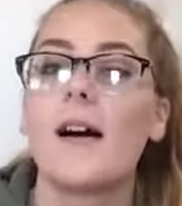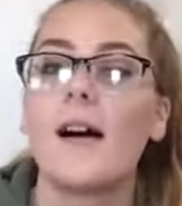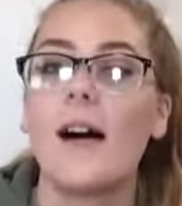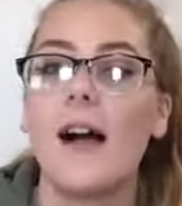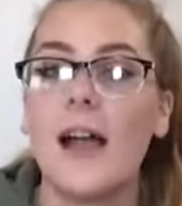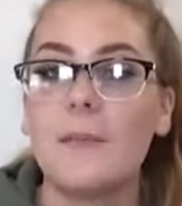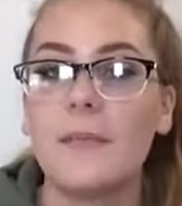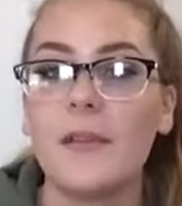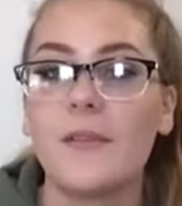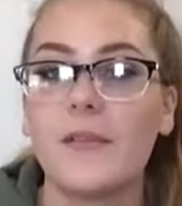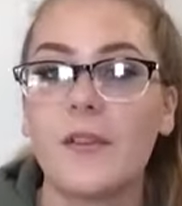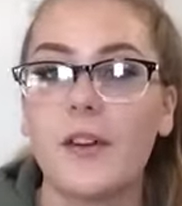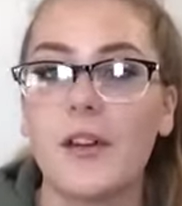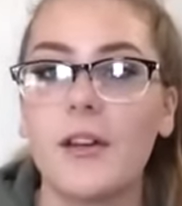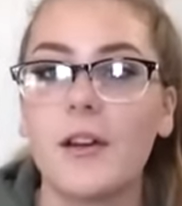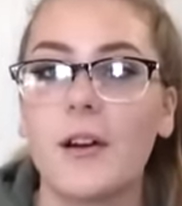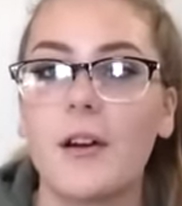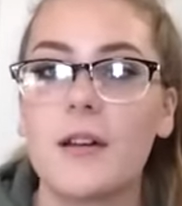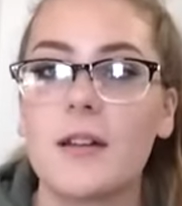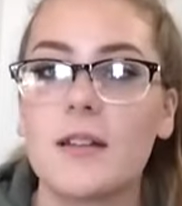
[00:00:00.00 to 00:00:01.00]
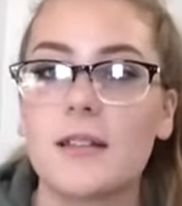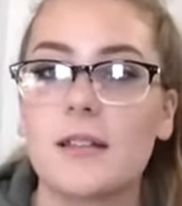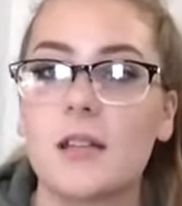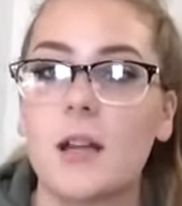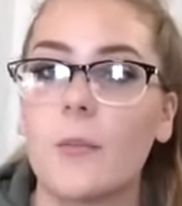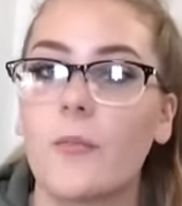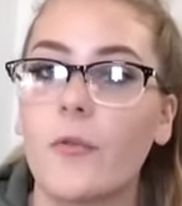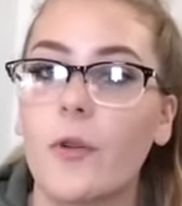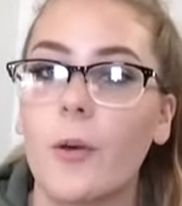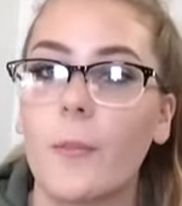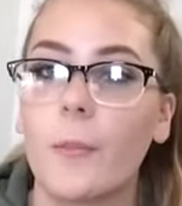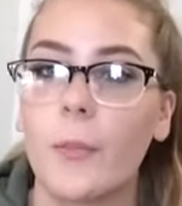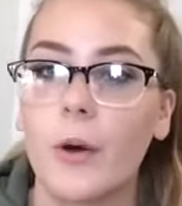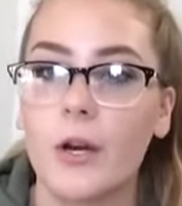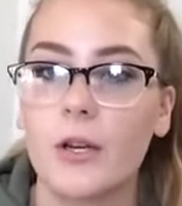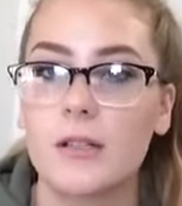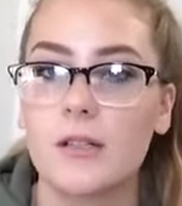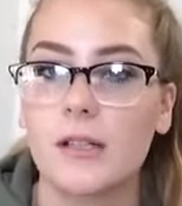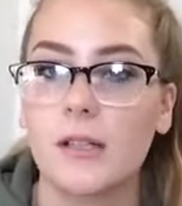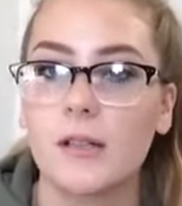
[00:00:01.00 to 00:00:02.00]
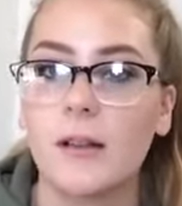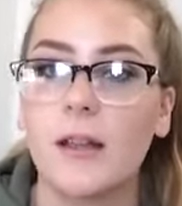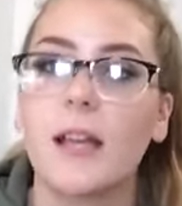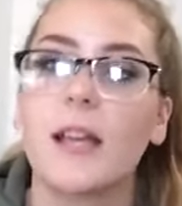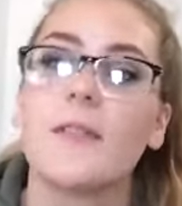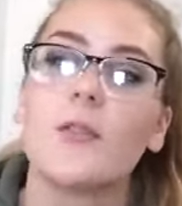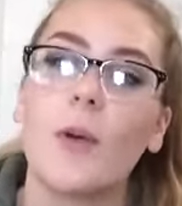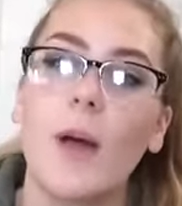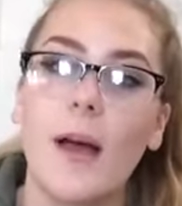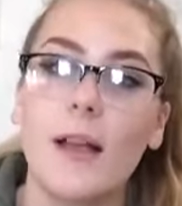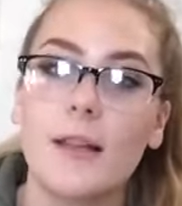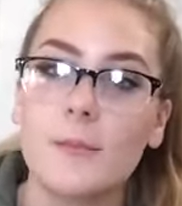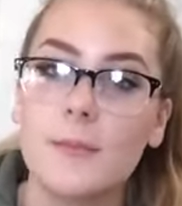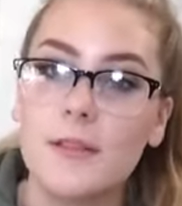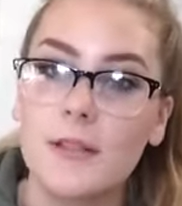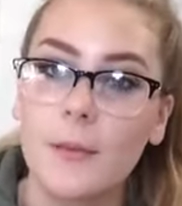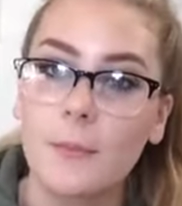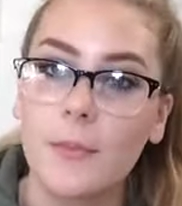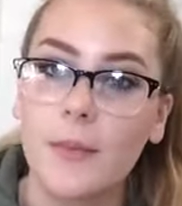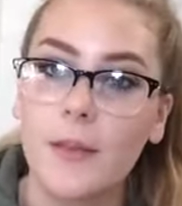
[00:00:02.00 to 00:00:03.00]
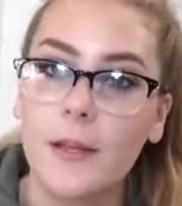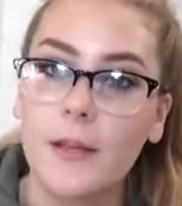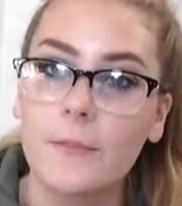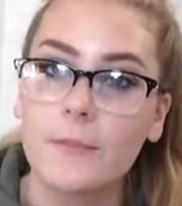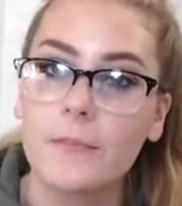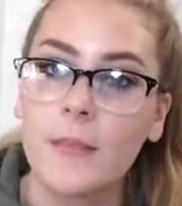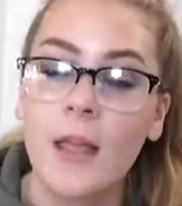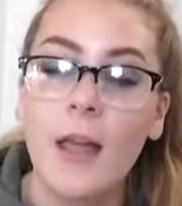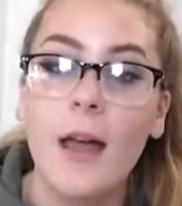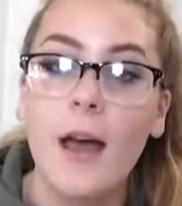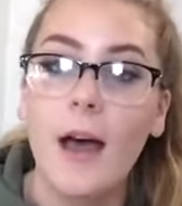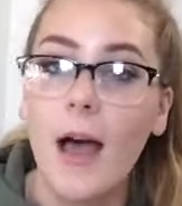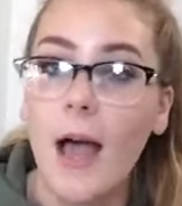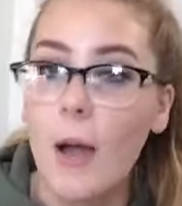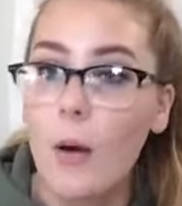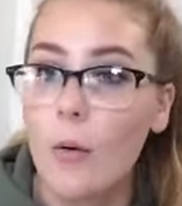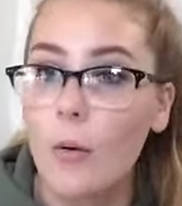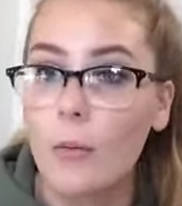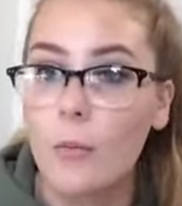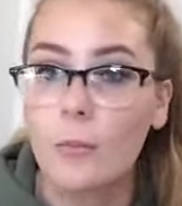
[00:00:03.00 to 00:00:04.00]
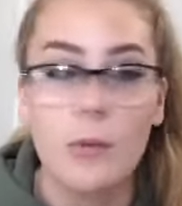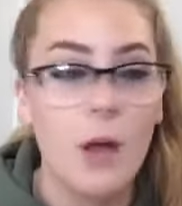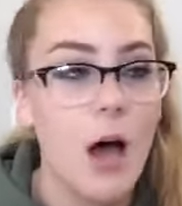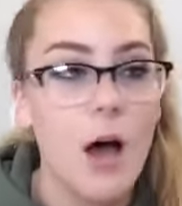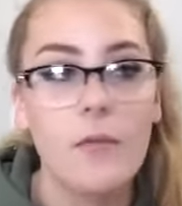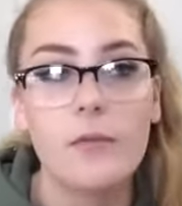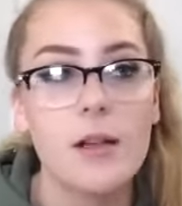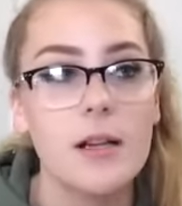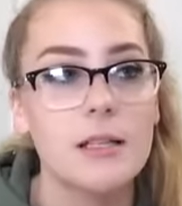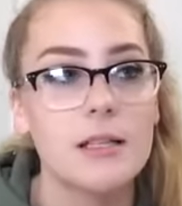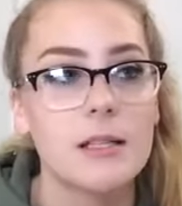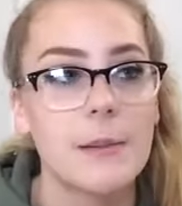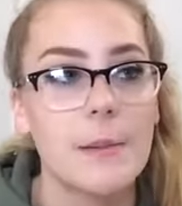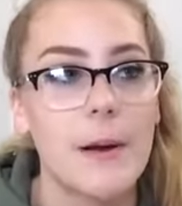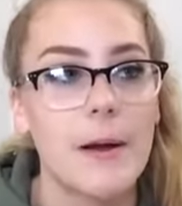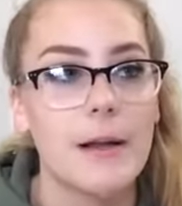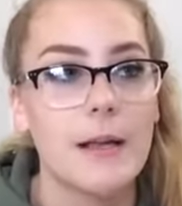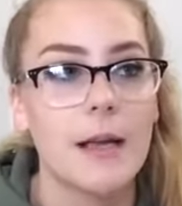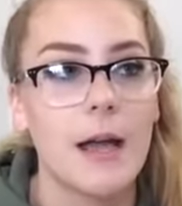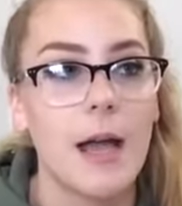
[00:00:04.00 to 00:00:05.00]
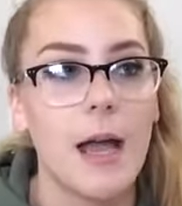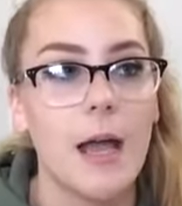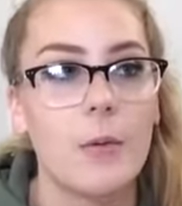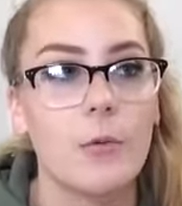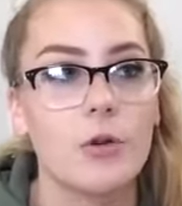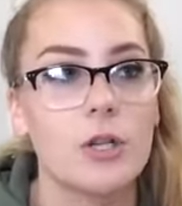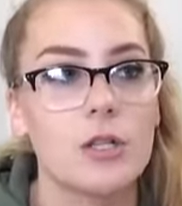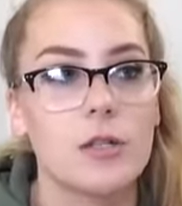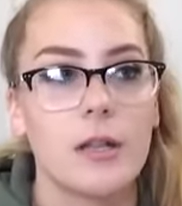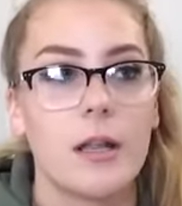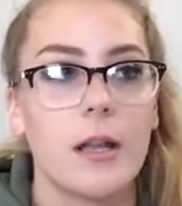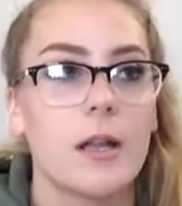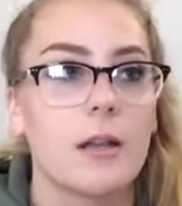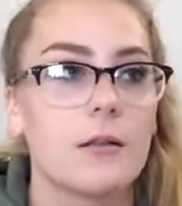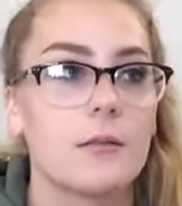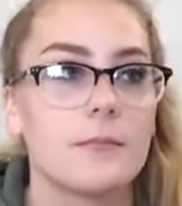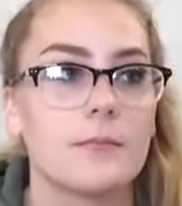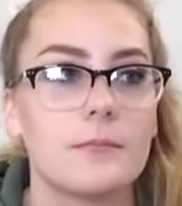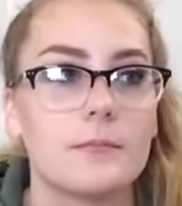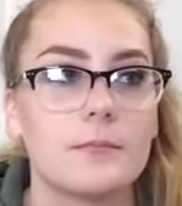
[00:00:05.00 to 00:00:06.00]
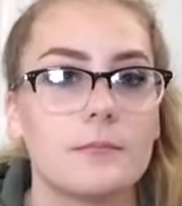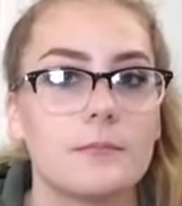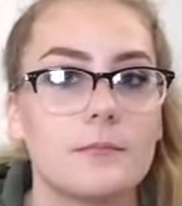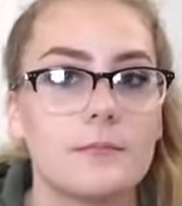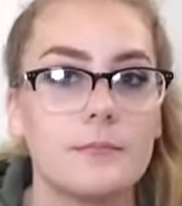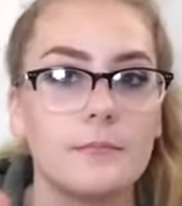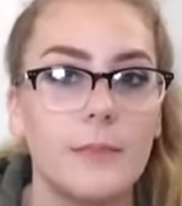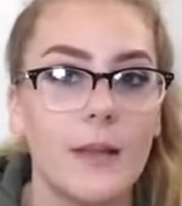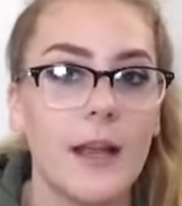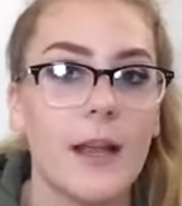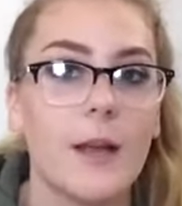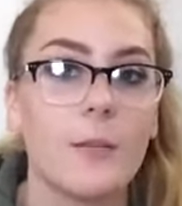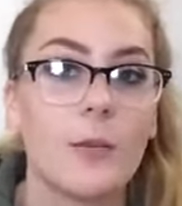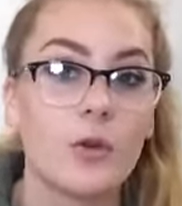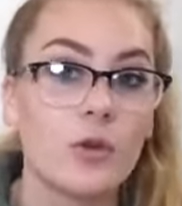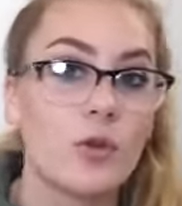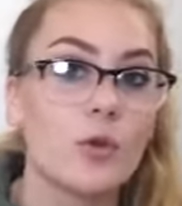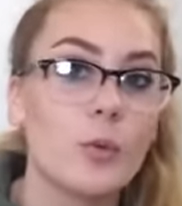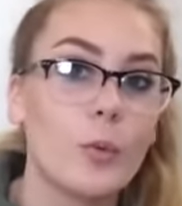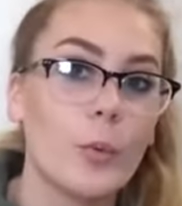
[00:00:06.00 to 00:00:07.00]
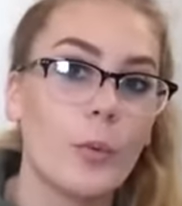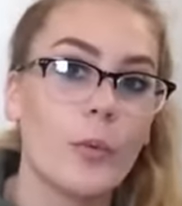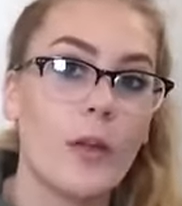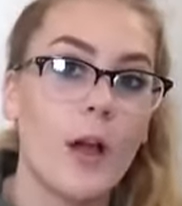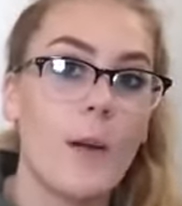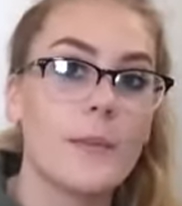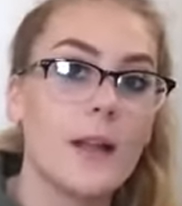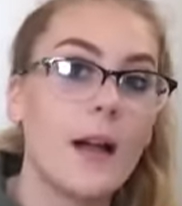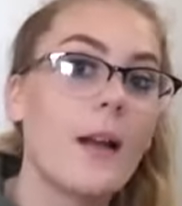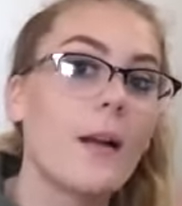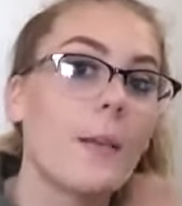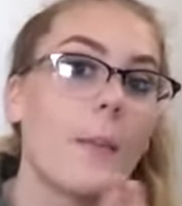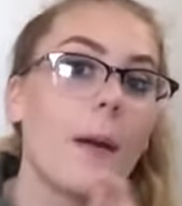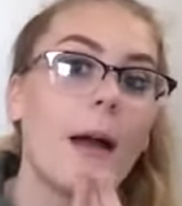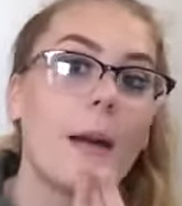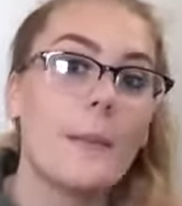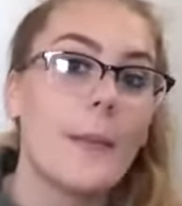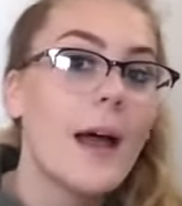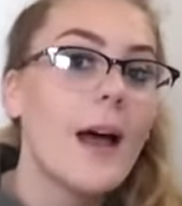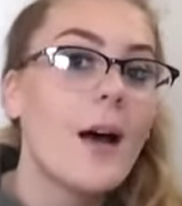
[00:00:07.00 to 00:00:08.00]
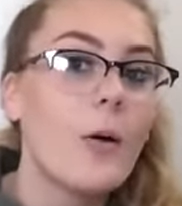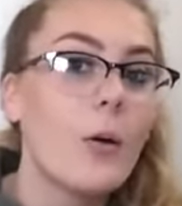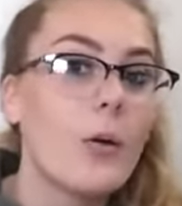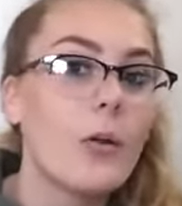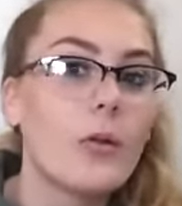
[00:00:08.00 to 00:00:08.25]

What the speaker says: I am a very honest and upfront person. Like, if you ask me something, I will not flex about it. I will just, like, bam, the truth comes out of my mouth.